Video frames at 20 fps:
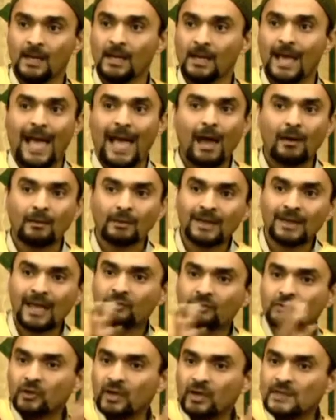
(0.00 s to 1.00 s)
How
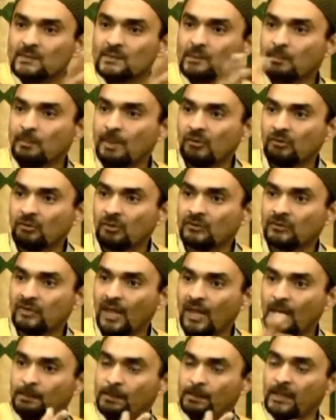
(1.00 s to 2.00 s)
that transformation
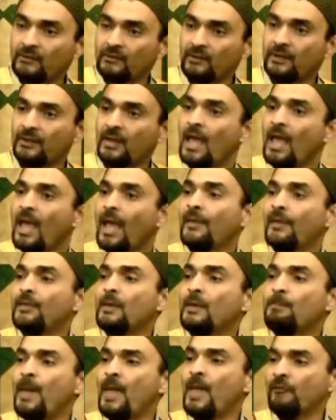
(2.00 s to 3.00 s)
take place, and, and
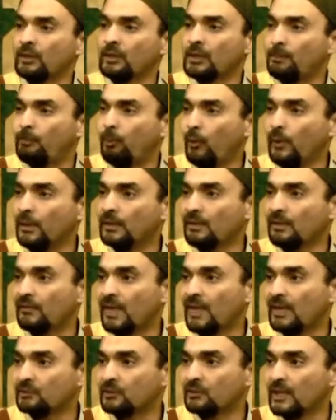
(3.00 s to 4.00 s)
the pivotal point of
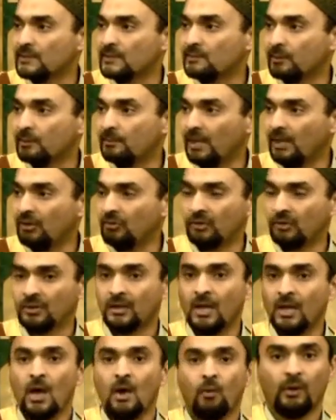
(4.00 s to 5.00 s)
that
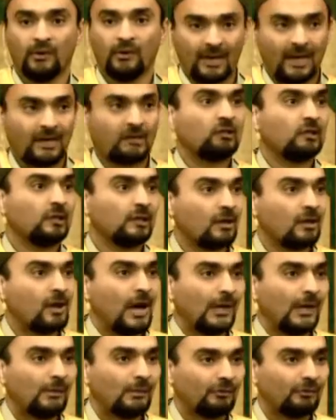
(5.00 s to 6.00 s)
transformation was actually the
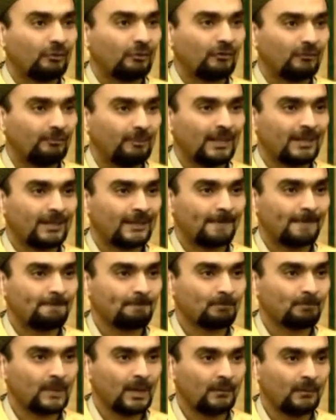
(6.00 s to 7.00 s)
conquest of Mecca.
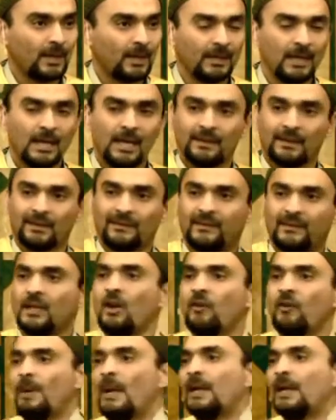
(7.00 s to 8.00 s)
Right? The city
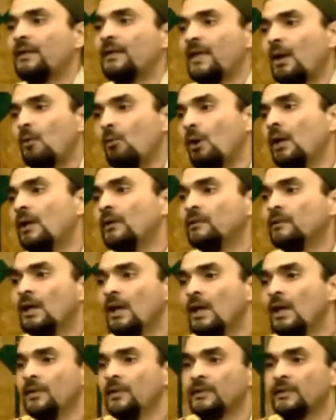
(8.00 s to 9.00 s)
of Mecca that
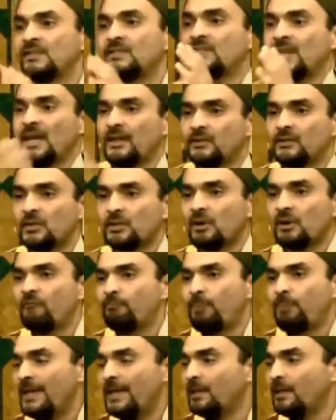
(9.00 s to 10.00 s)
was the center
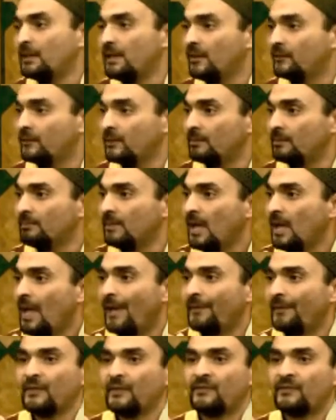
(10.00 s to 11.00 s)
of paganism
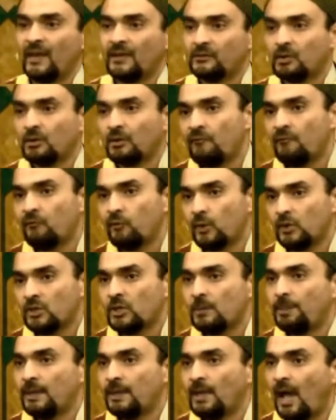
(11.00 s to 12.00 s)
and the center of
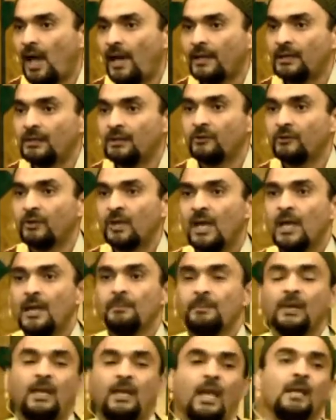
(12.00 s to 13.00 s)
worshipping idols
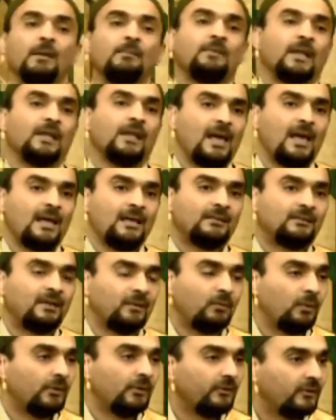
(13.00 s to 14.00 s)
became the light
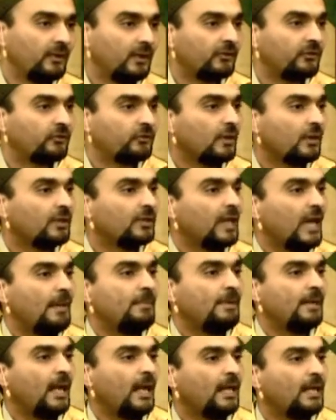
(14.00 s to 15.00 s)
that was that started
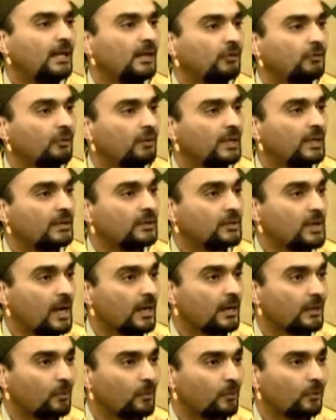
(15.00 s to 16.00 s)
emanating to the
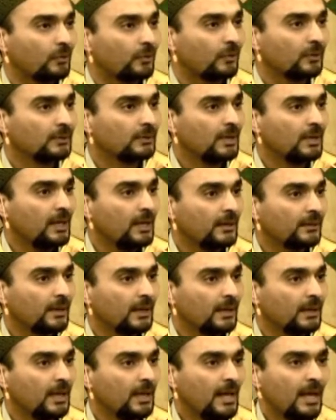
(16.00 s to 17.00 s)
entire world.
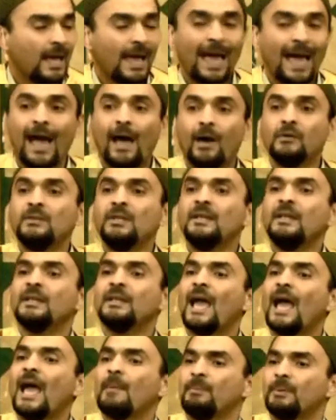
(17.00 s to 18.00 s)
Right? How did it
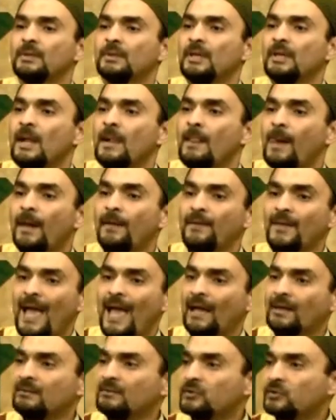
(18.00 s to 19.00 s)
happen? And
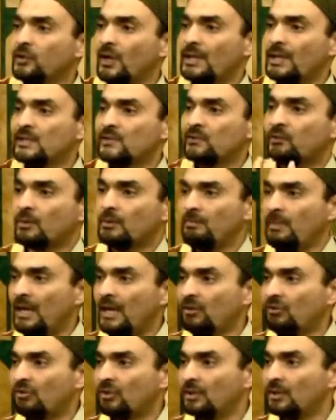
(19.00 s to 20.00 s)
that
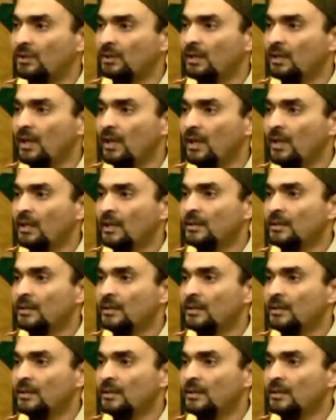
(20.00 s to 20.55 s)
transformation,